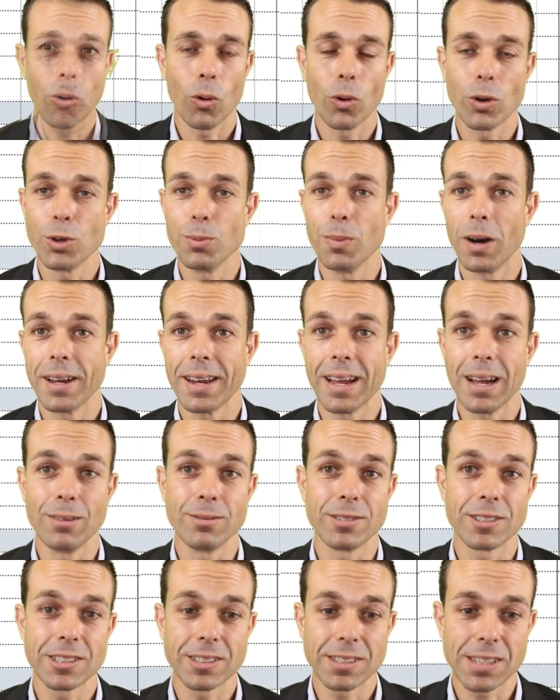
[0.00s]
Or you might
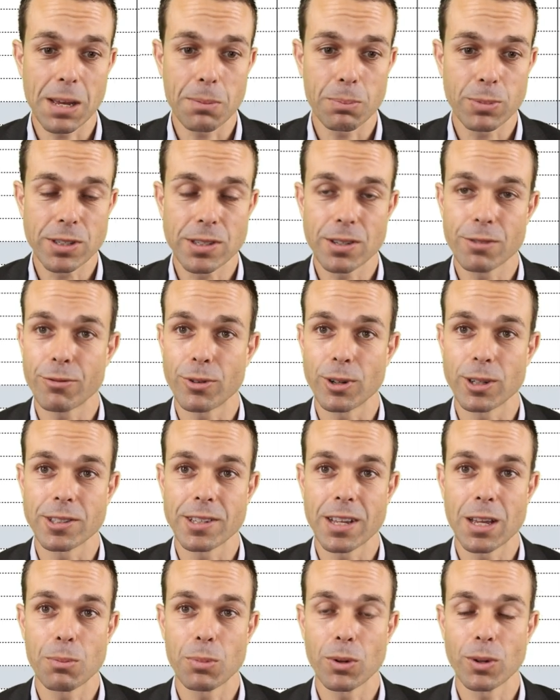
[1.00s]
have steps, for
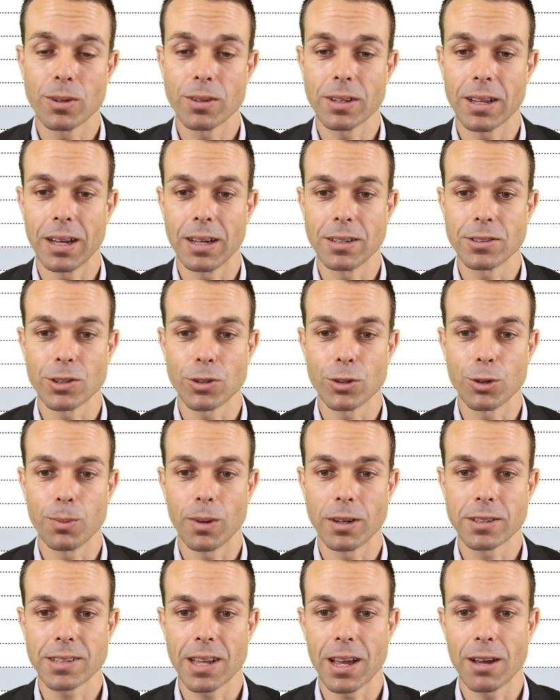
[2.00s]
example, so you
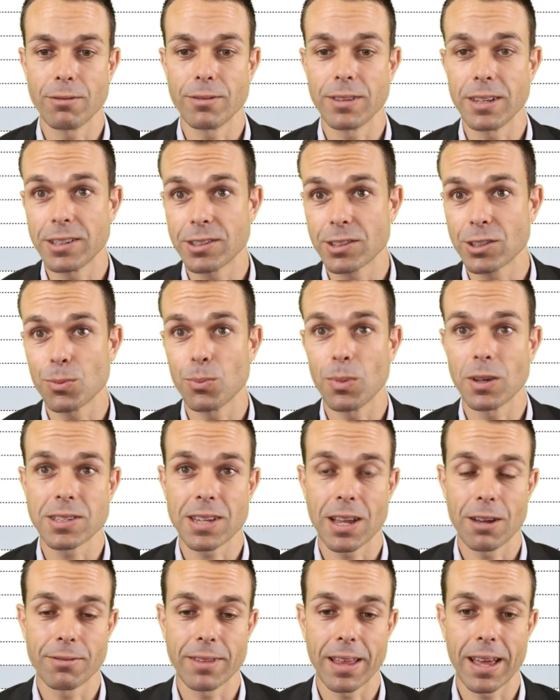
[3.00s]
must have this,
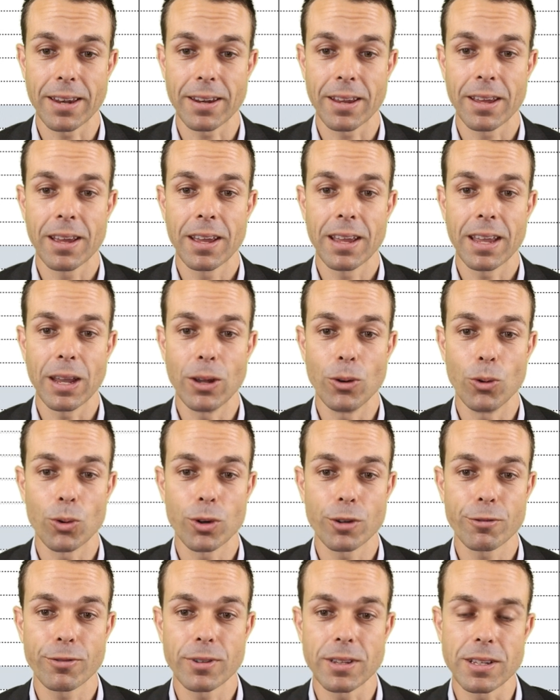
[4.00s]
must have that, in
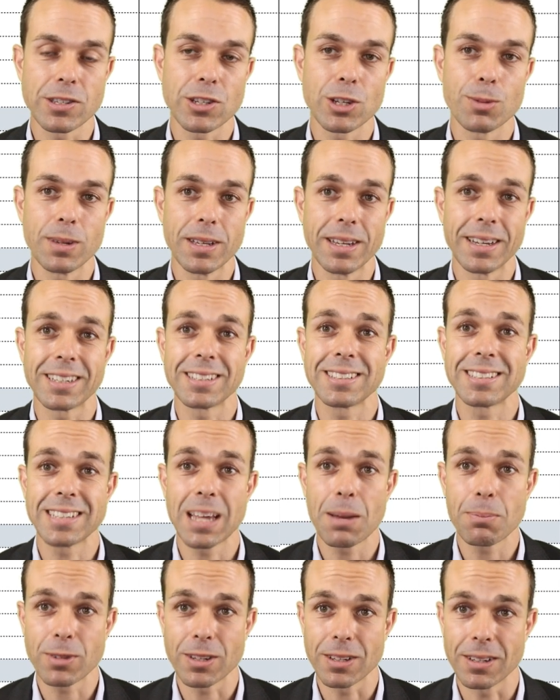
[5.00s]
order for this to be
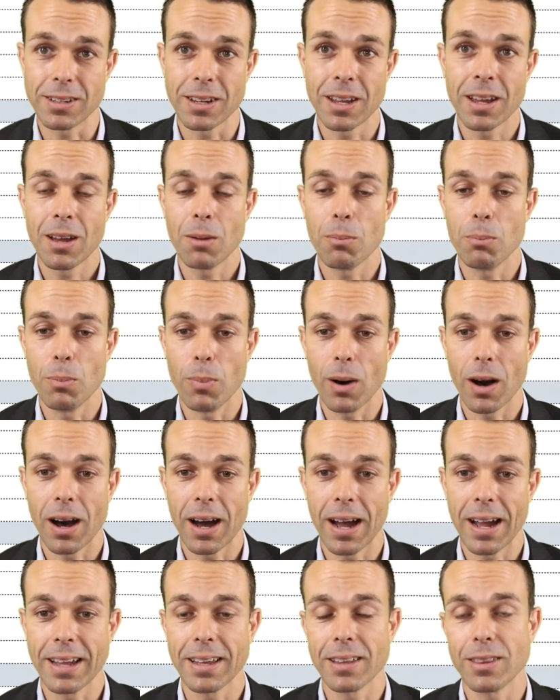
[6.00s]
accepted
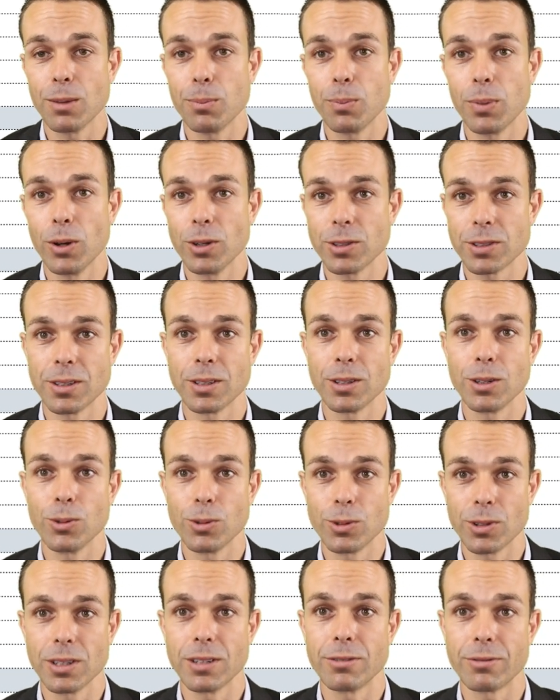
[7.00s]
by the person that
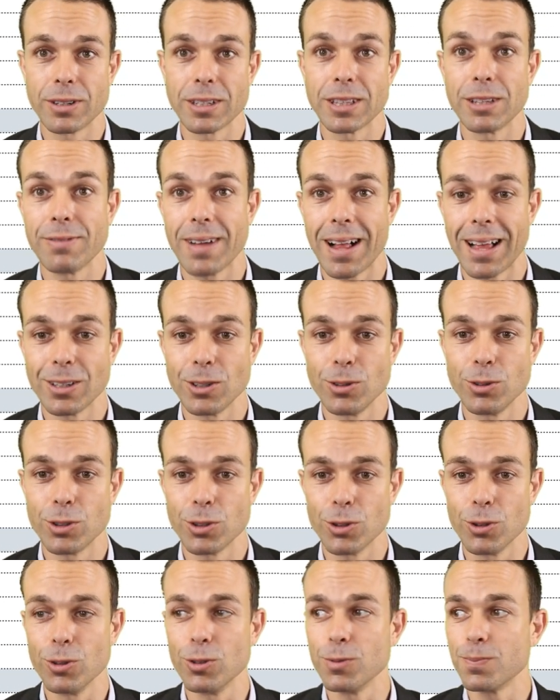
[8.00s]
you're delivering the value
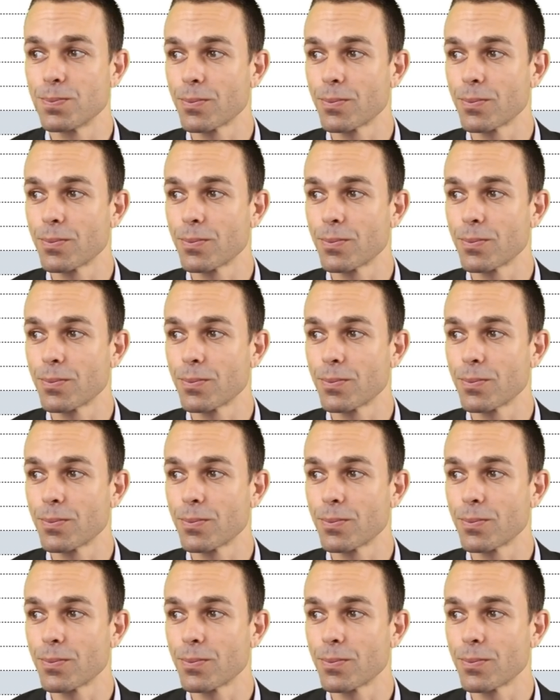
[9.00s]
to.